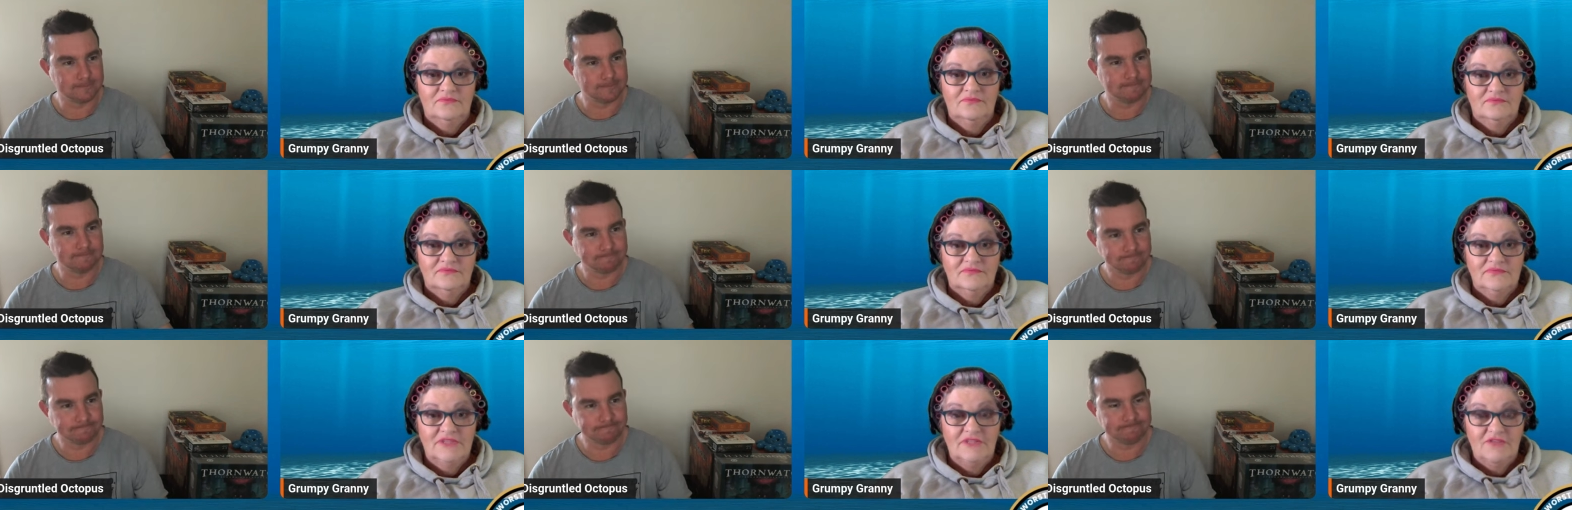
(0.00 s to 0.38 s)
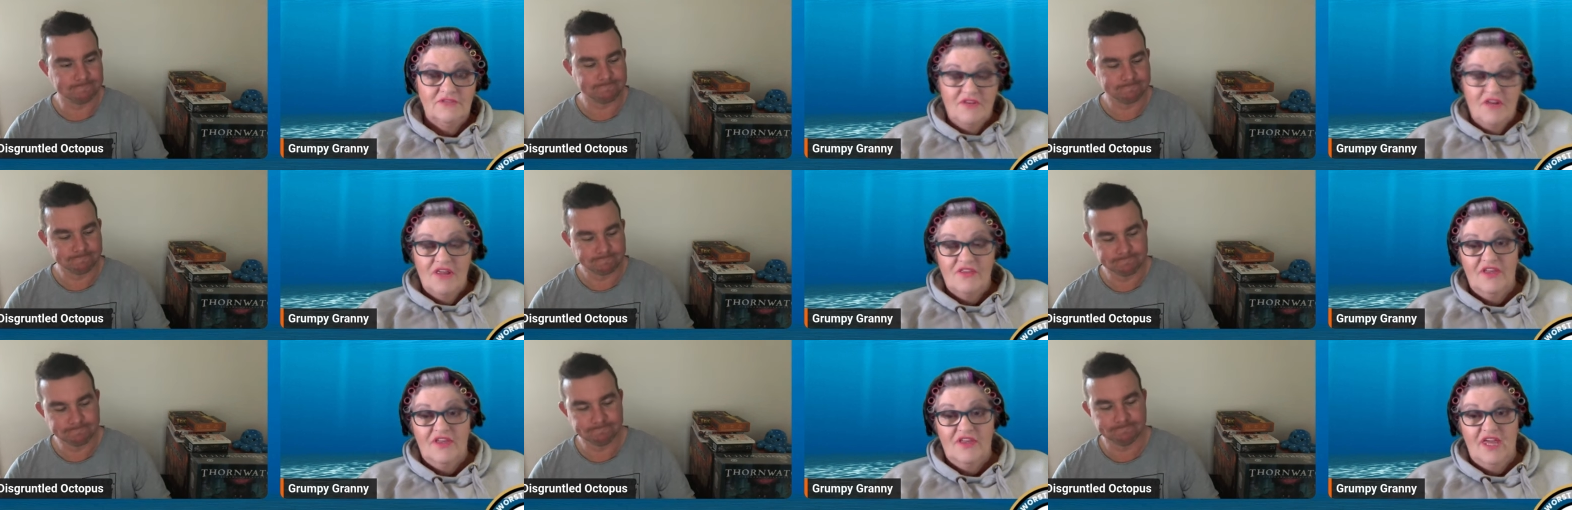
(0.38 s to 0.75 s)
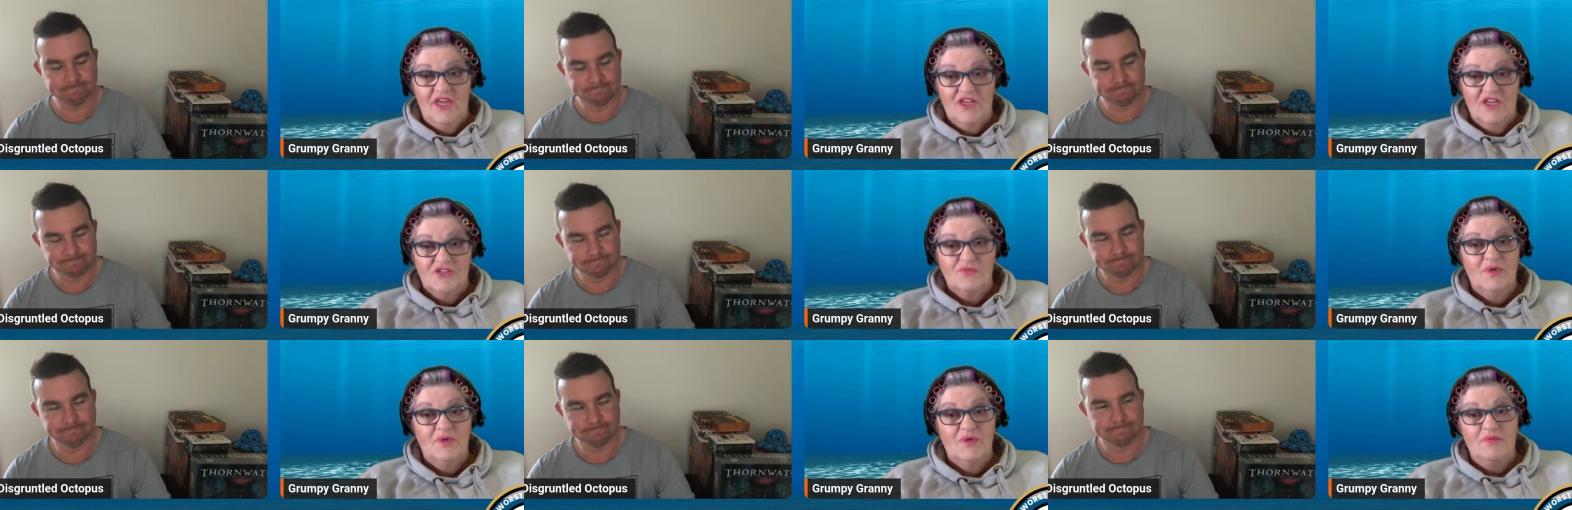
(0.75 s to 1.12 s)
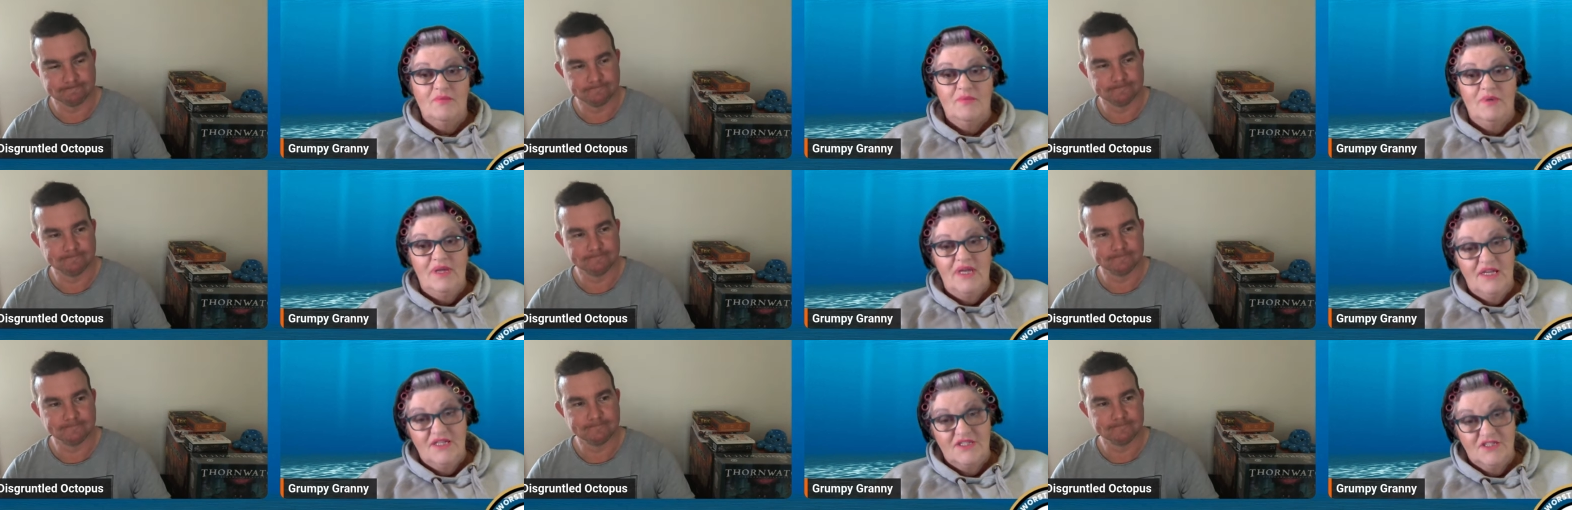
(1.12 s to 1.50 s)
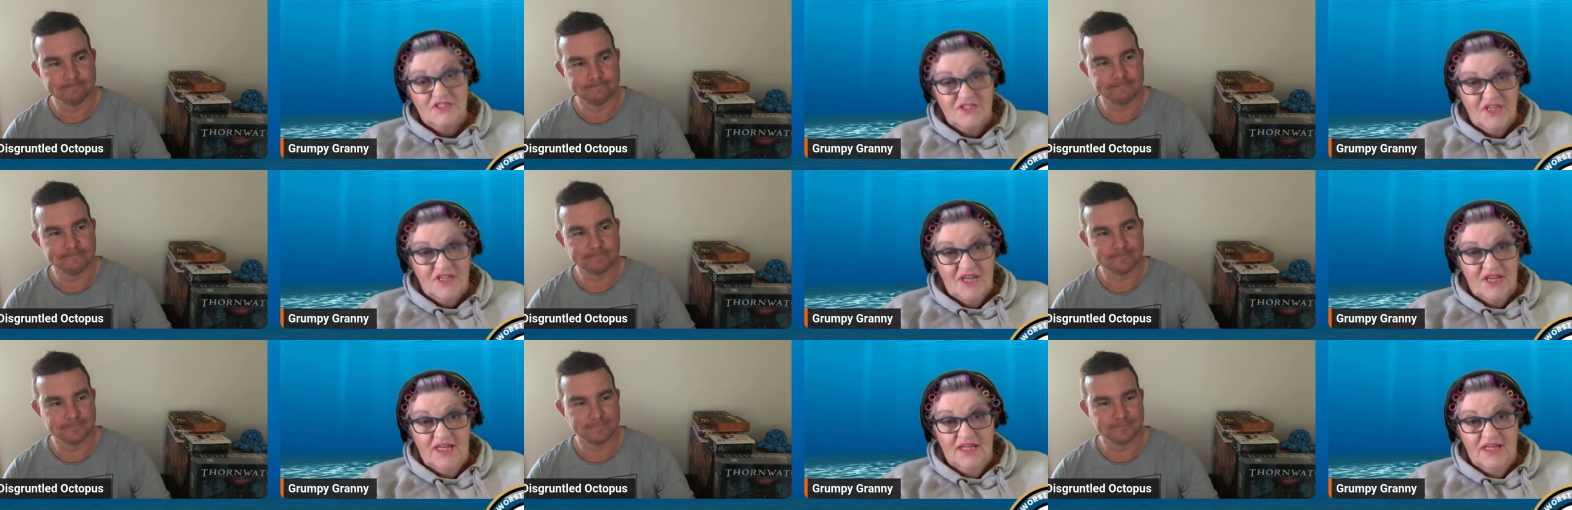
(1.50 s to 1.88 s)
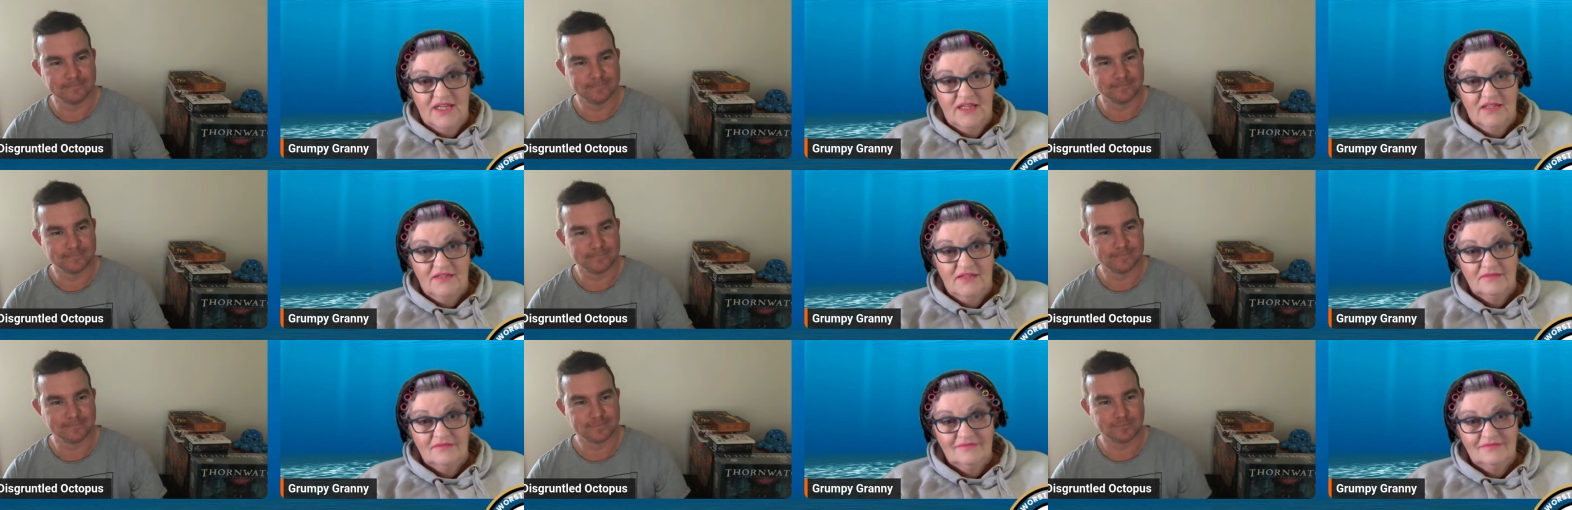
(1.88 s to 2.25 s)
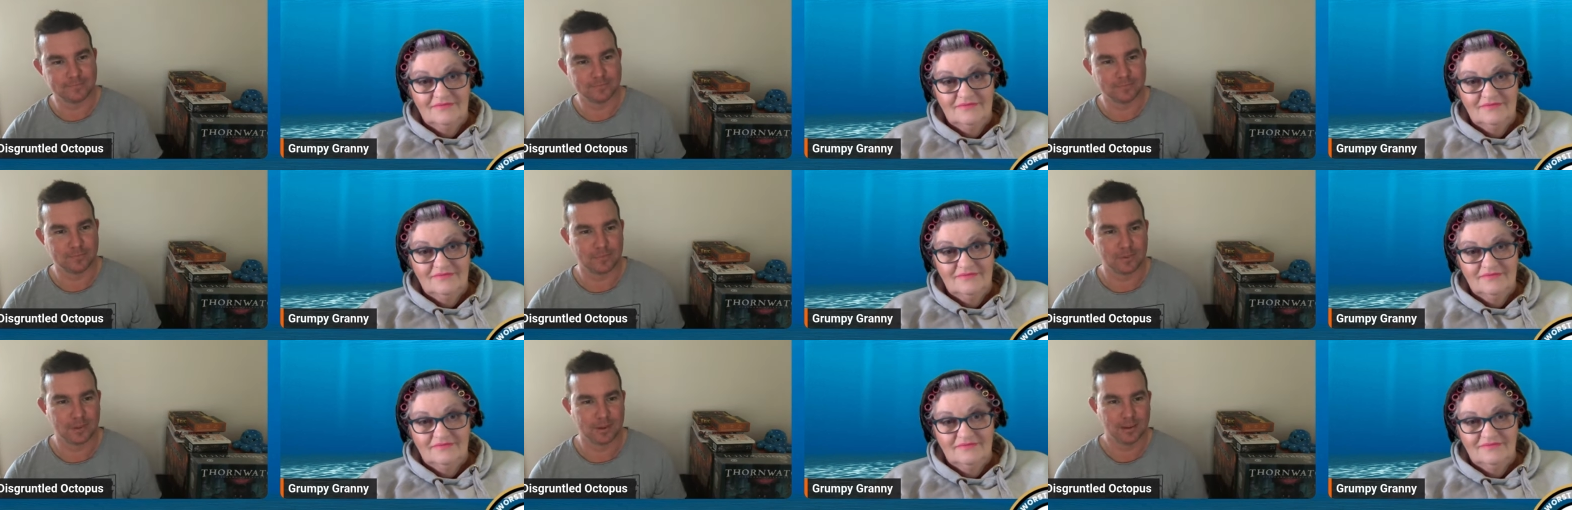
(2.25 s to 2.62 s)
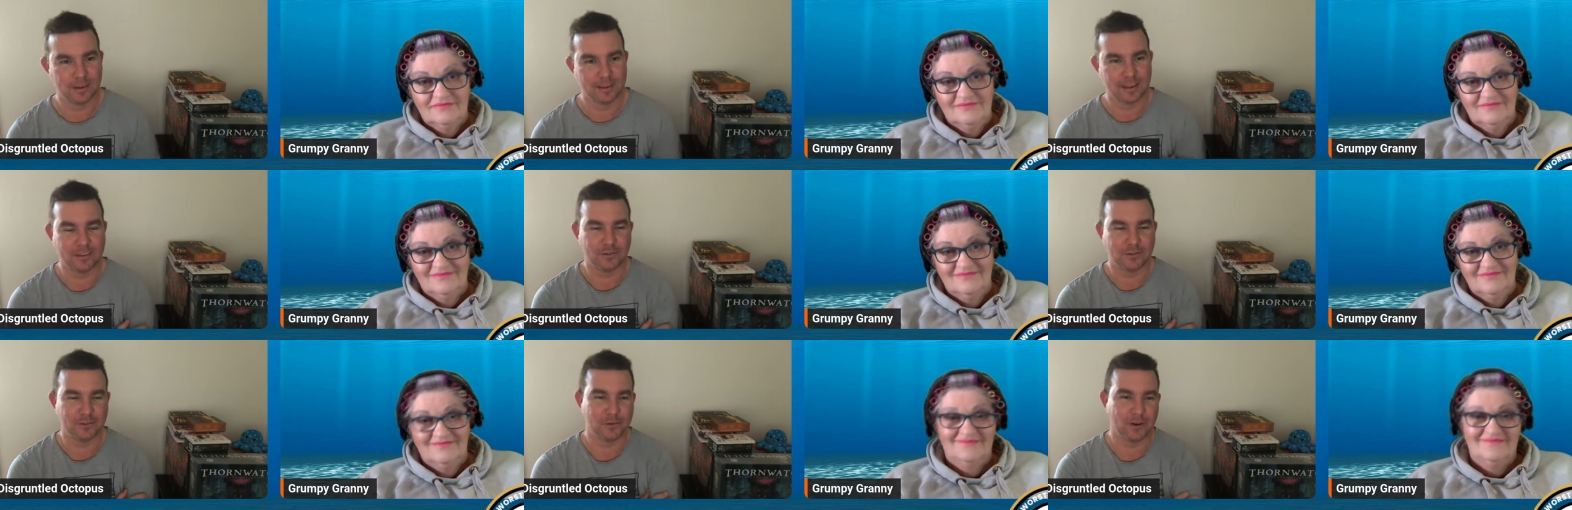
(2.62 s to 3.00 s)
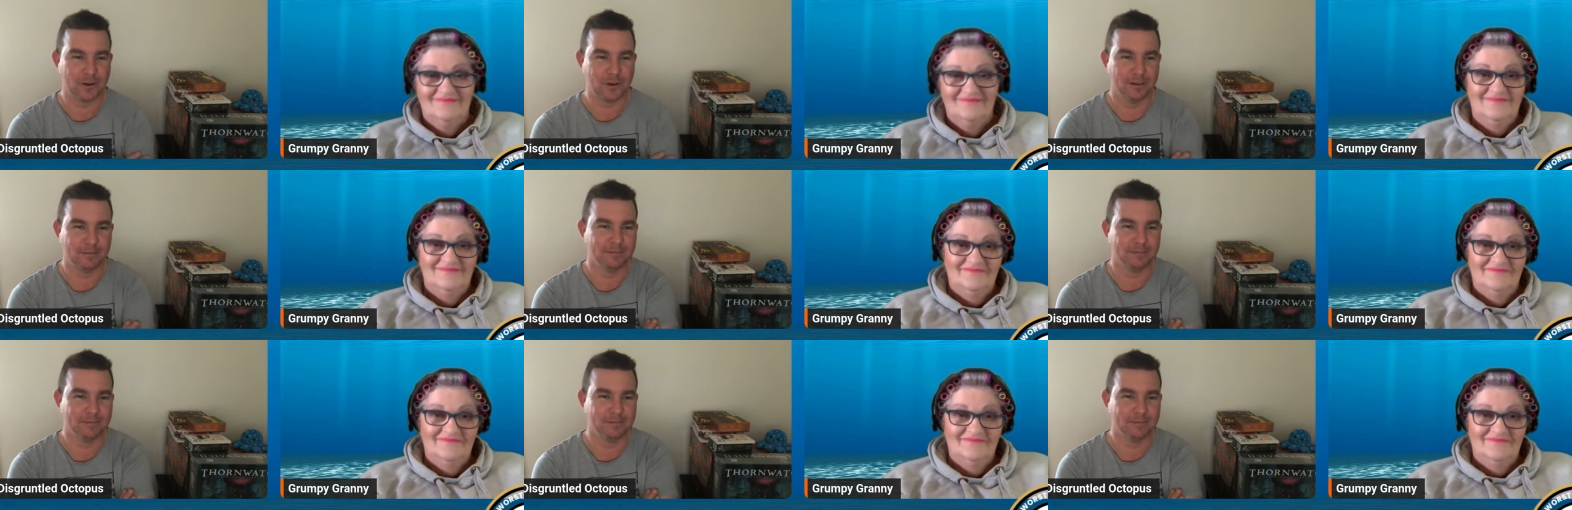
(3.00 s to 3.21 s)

Speaker 1: If nothing else, we can be entertaining.
Speaker 2: That's right.